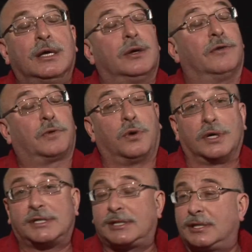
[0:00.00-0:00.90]
Of
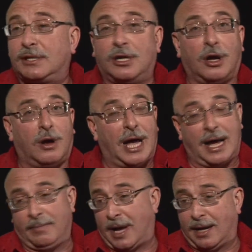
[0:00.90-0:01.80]
course, you know,
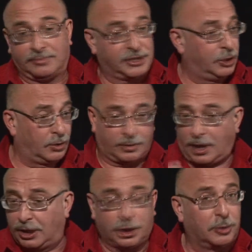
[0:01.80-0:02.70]
I'm still a
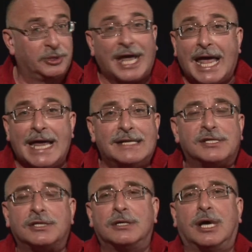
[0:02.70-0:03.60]
little
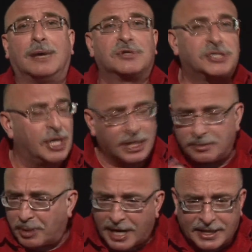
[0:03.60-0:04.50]
dazed. I'm stunned
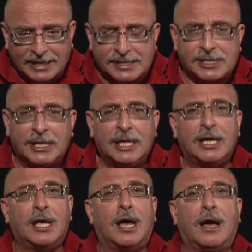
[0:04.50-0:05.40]
by this.
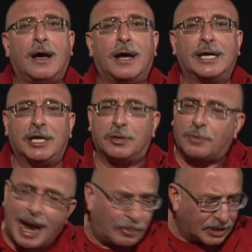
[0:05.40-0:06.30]
He
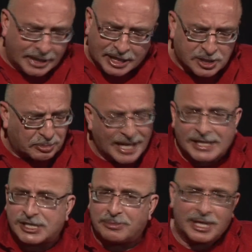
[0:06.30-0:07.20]
rapidly explains
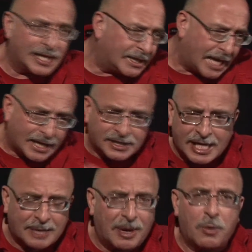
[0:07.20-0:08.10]
to me that they had to
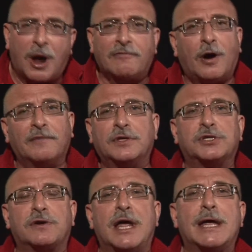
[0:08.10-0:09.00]
take my wife off the
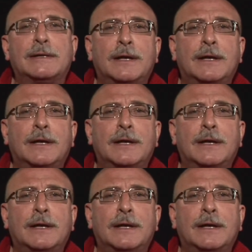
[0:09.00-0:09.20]
train,